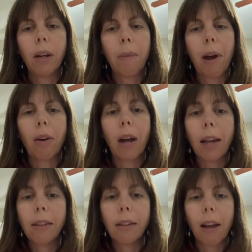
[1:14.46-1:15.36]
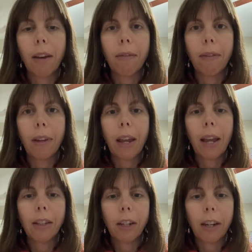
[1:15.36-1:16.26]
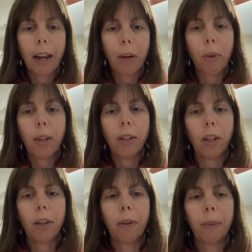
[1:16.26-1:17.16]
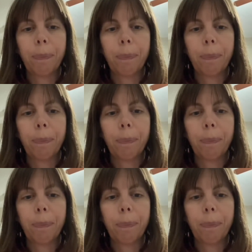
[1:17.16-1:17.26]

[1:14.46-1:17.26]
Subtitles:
about God's love and to connect with each other.